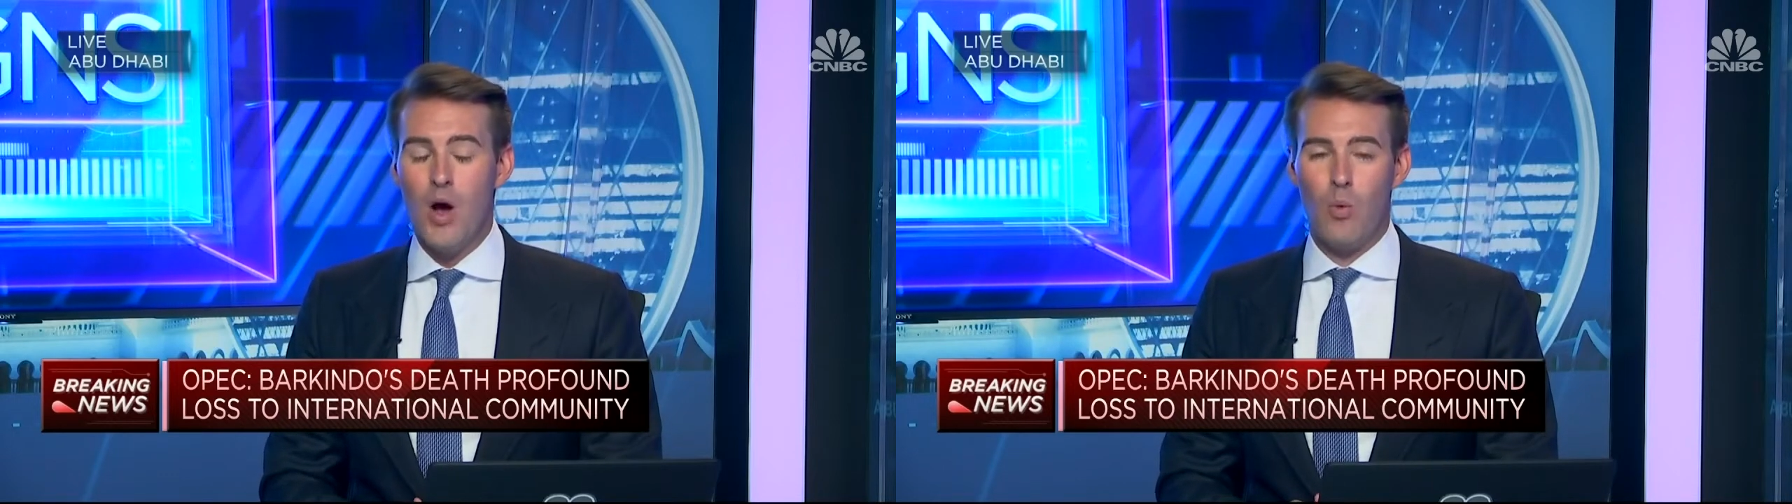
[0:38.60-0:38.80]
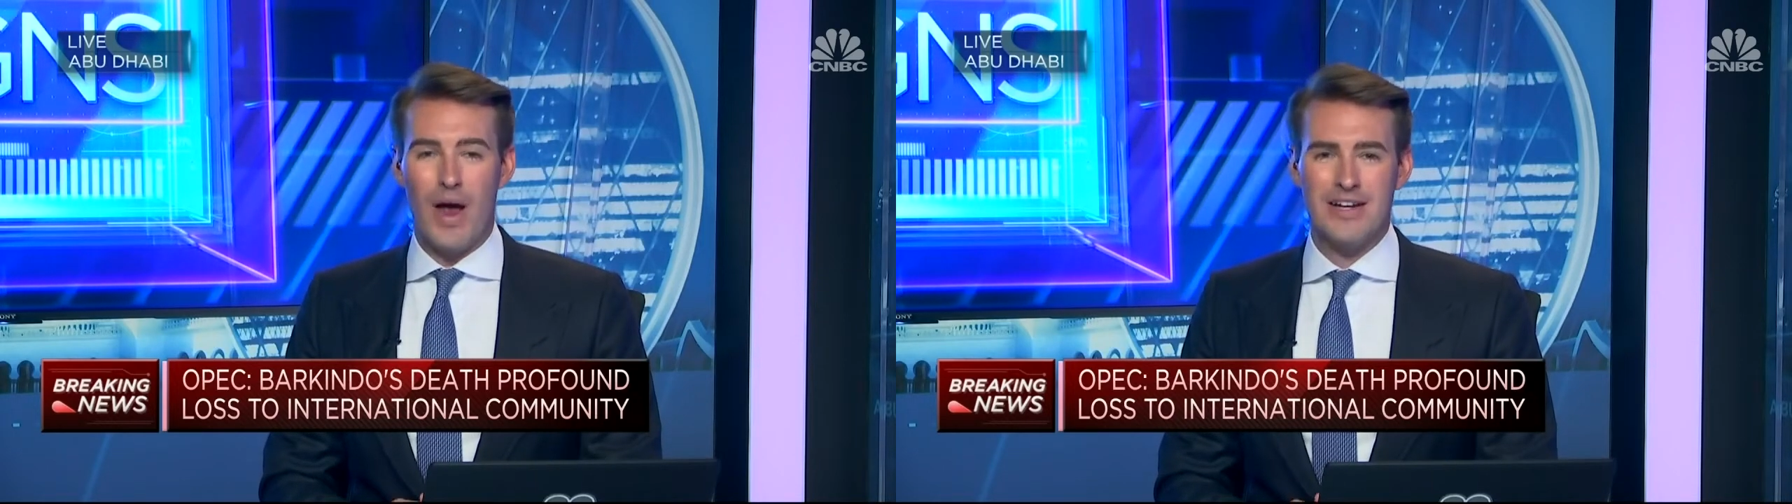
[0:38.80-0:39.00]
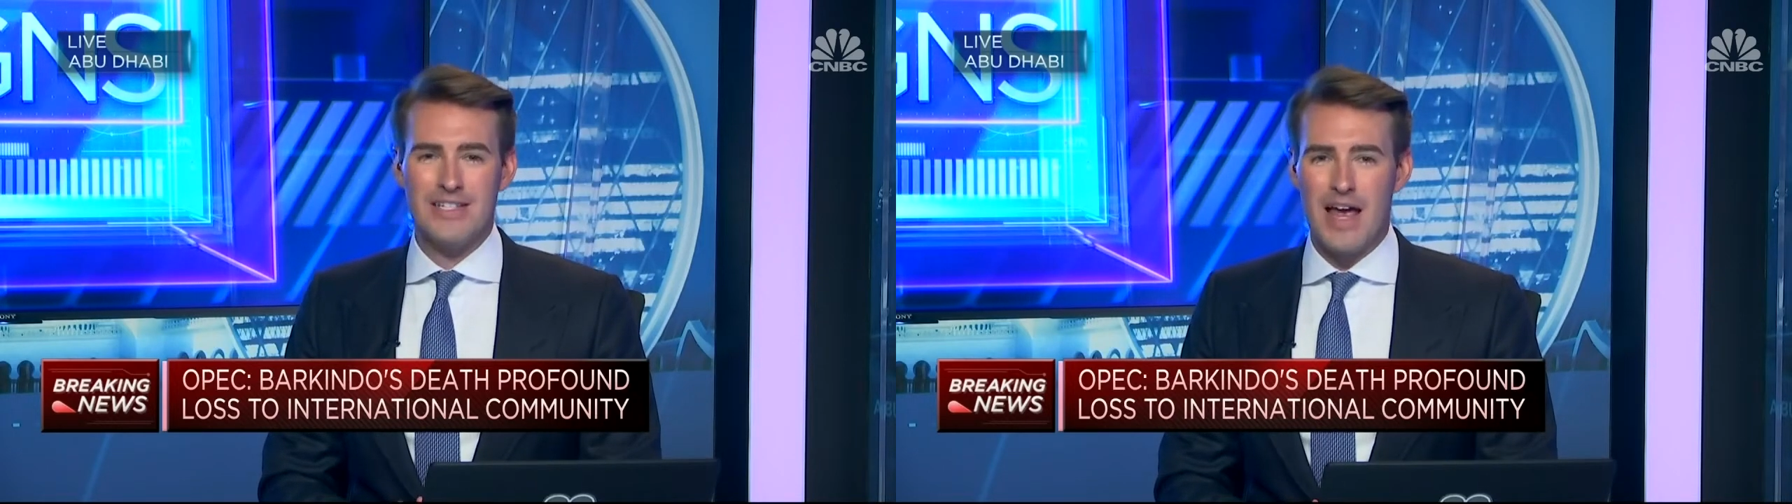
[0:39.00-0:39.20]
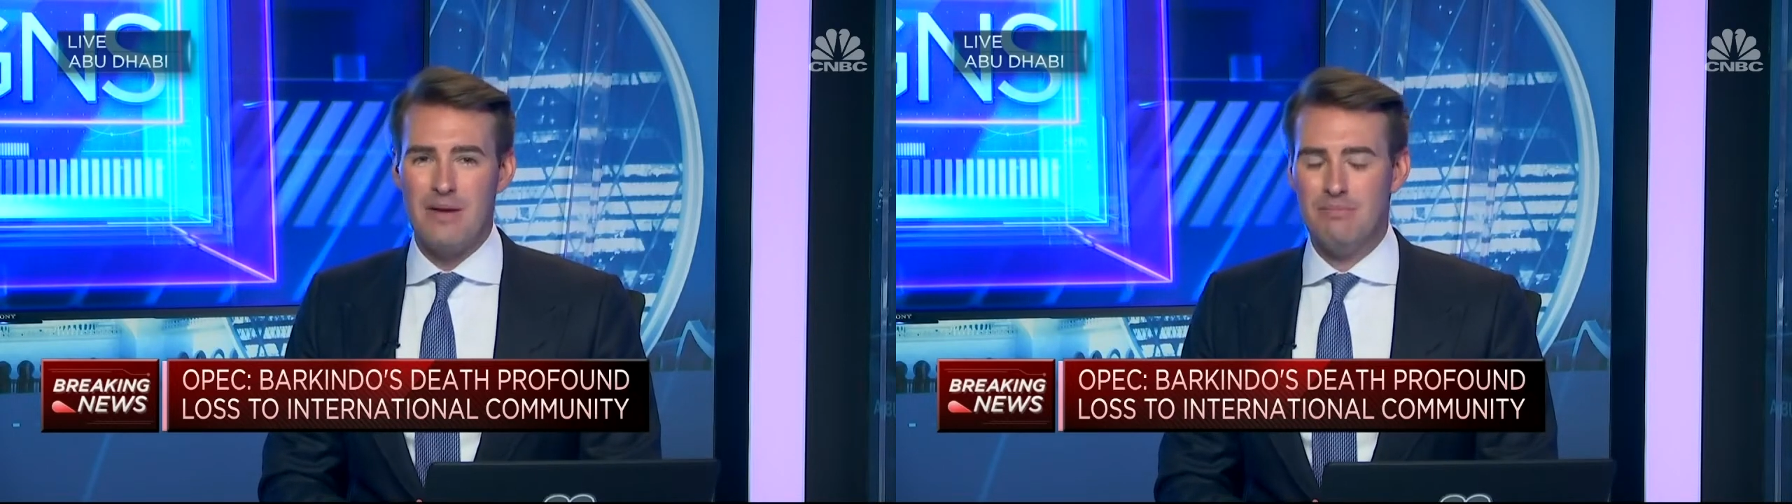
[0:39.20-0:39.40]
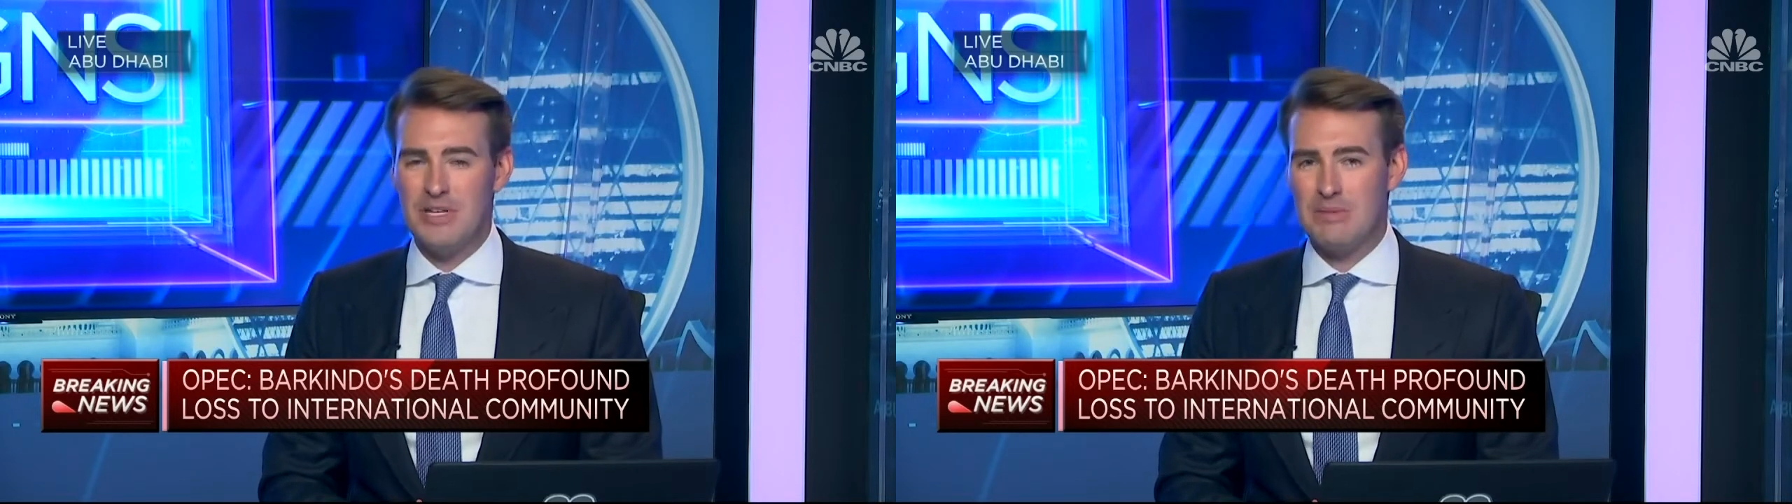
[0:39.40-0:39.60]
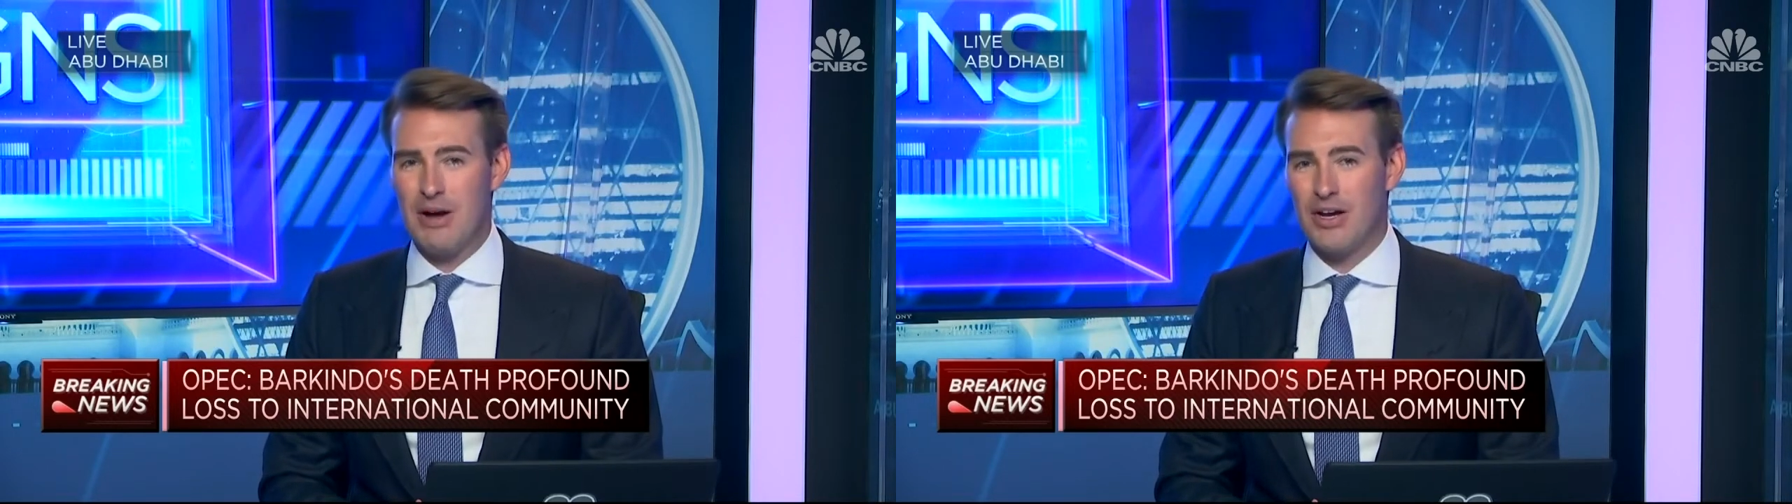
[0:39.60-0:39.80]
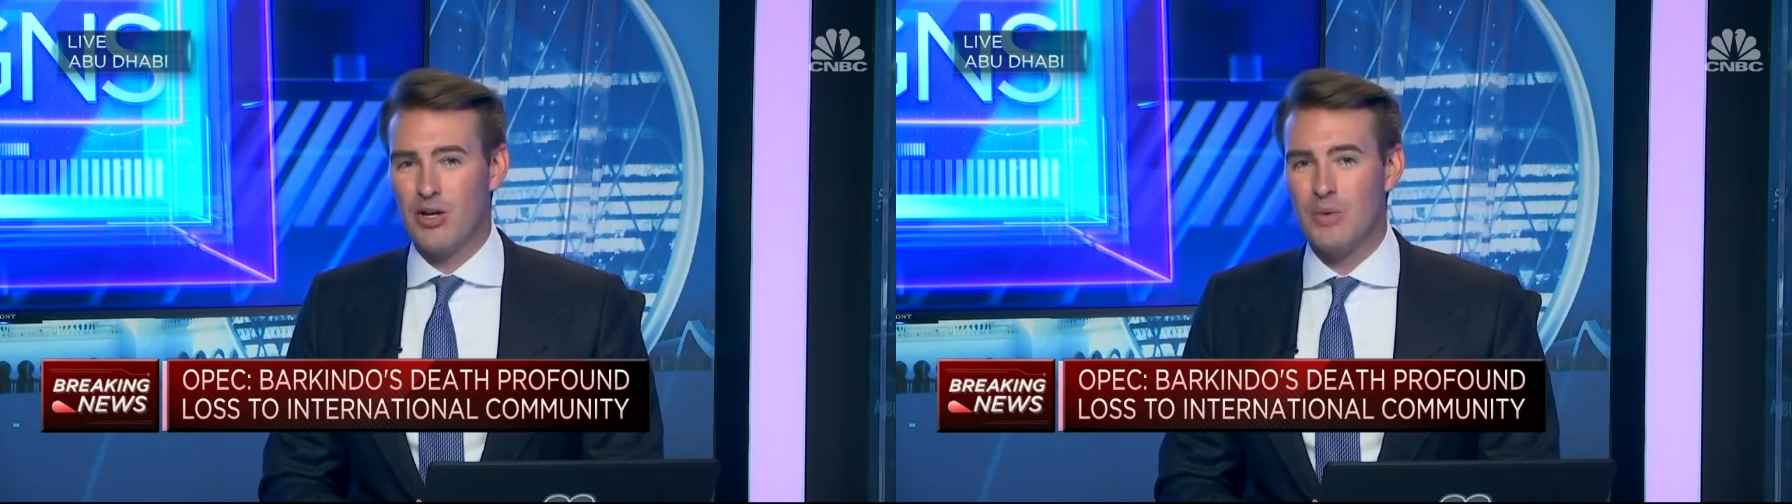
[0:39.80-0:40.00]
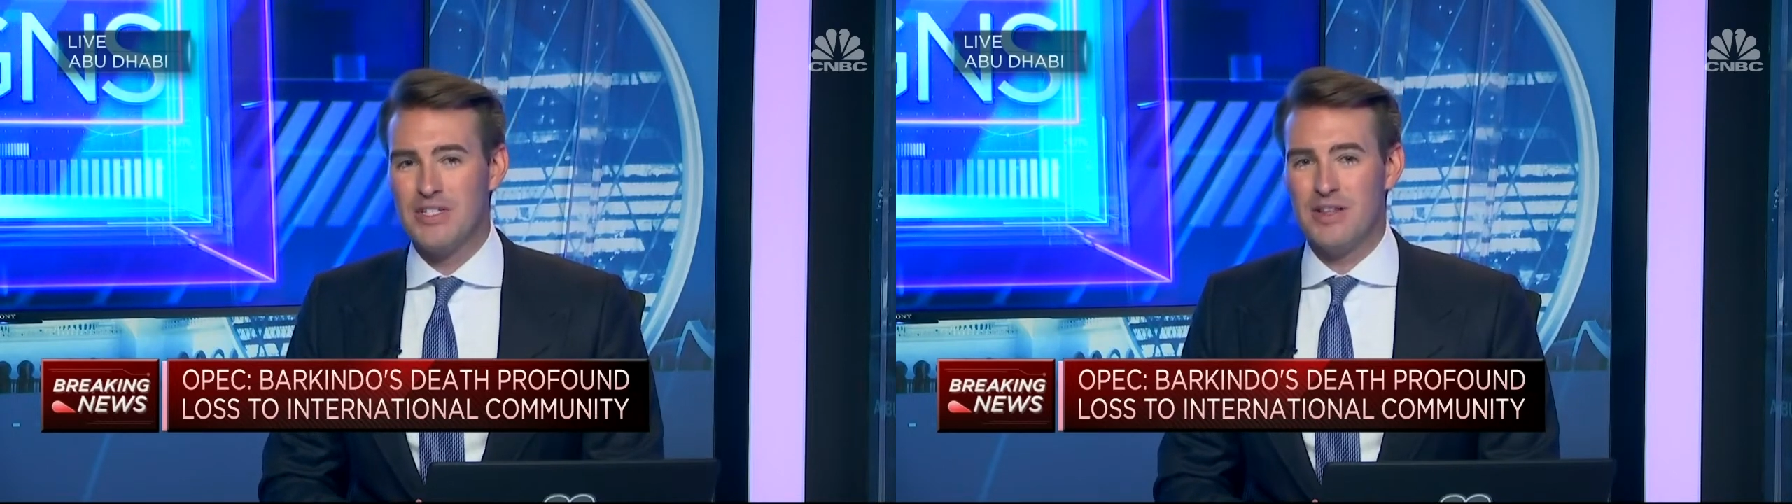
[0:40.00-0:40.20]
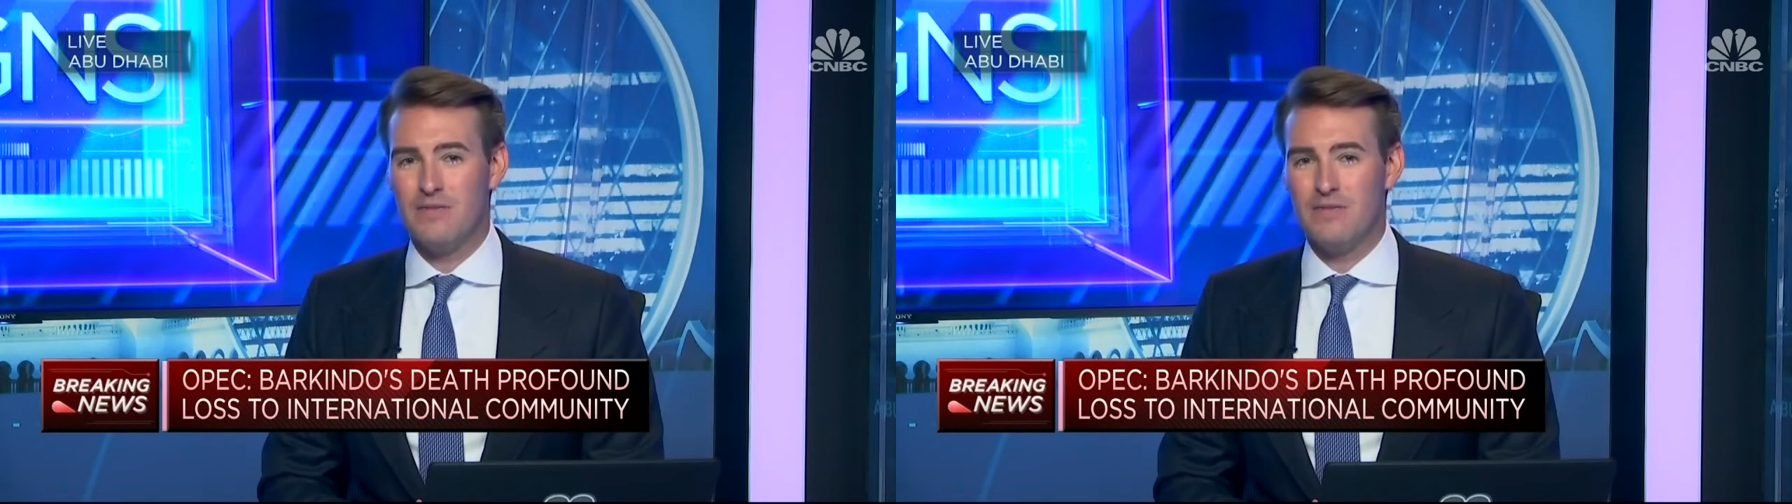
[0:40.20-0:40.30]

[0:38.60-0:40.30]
We understand Mr. Barkindo was in the